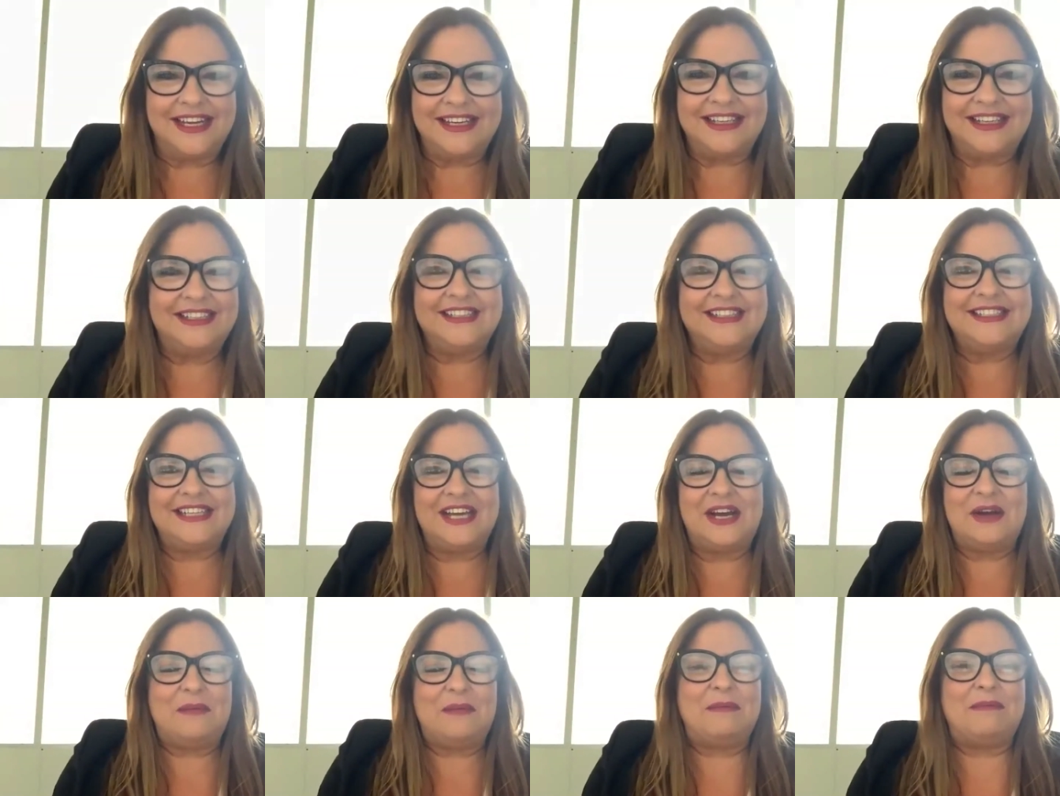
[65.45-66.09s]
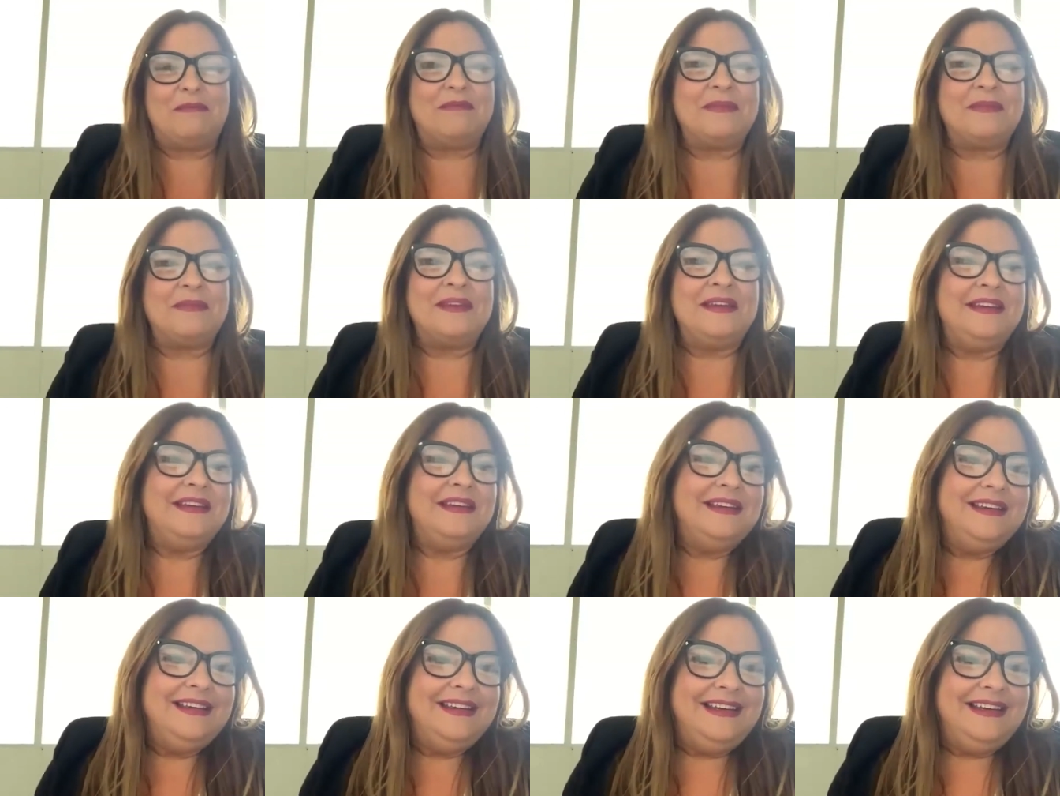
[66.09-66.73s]
and um,
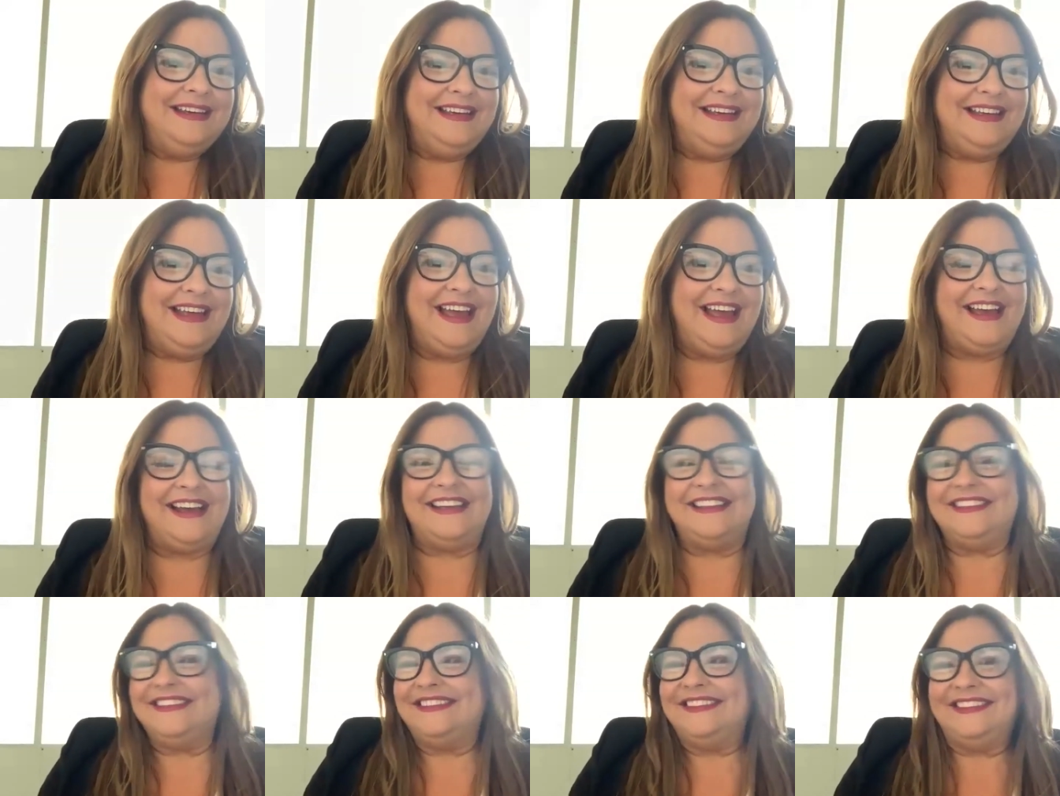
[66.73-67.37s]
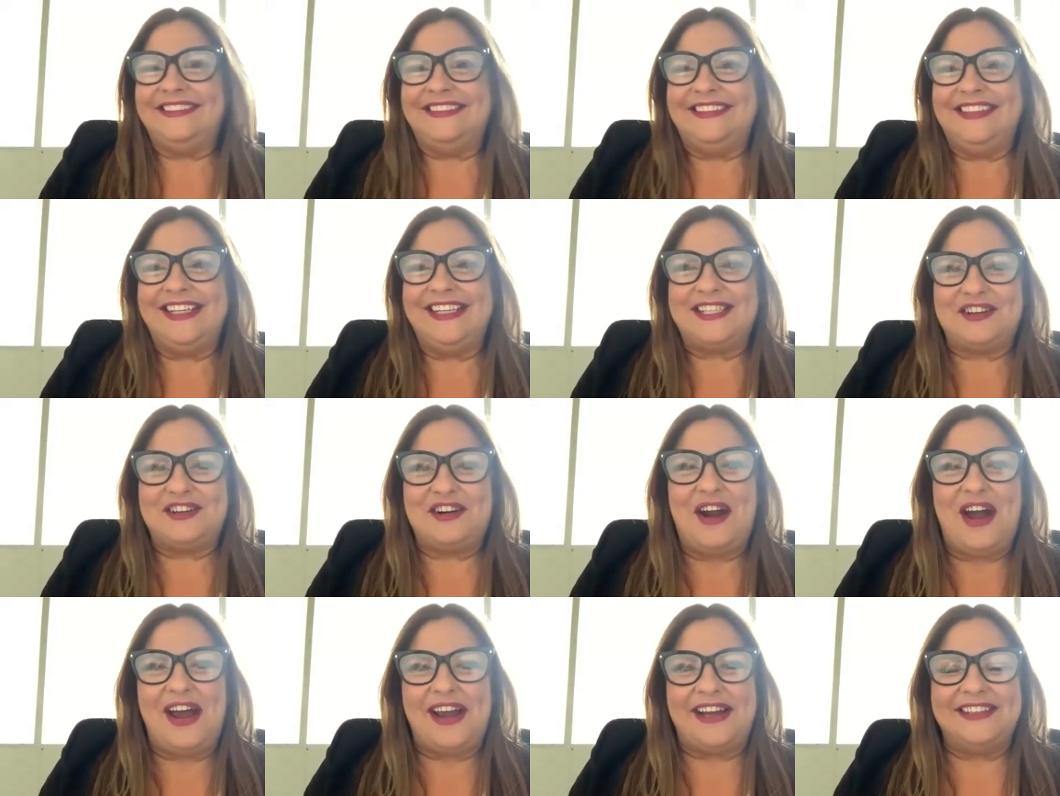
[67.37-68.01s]
yeah, it's
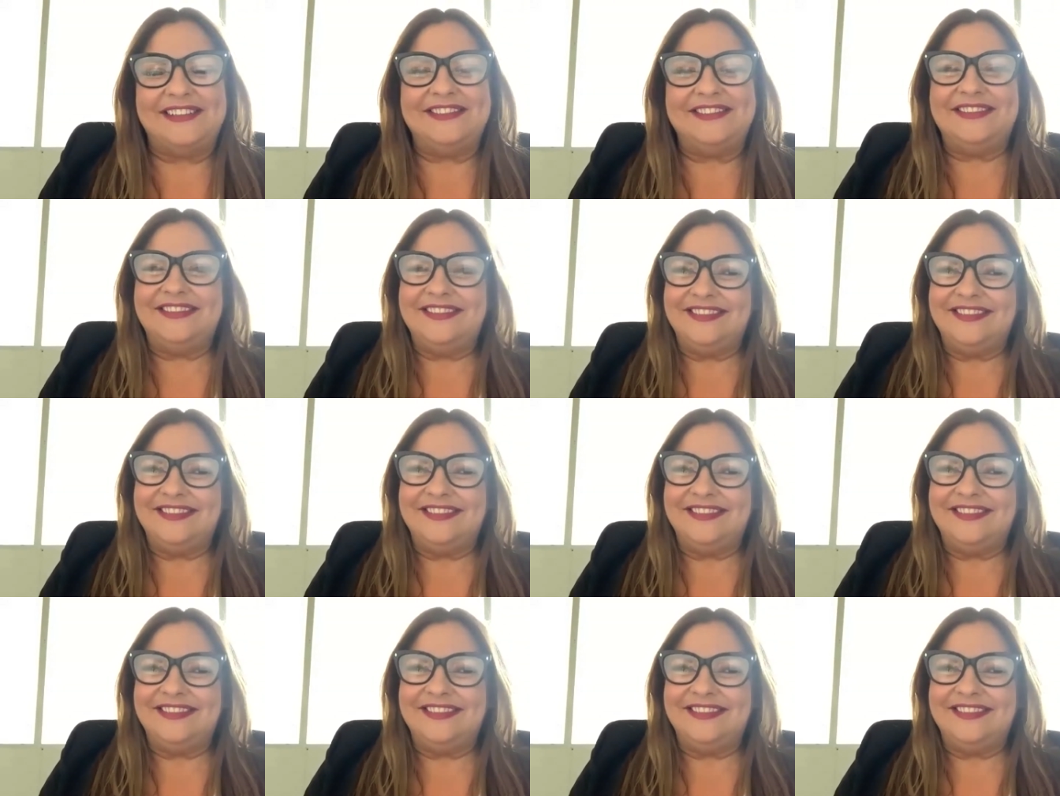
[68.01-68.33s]
great.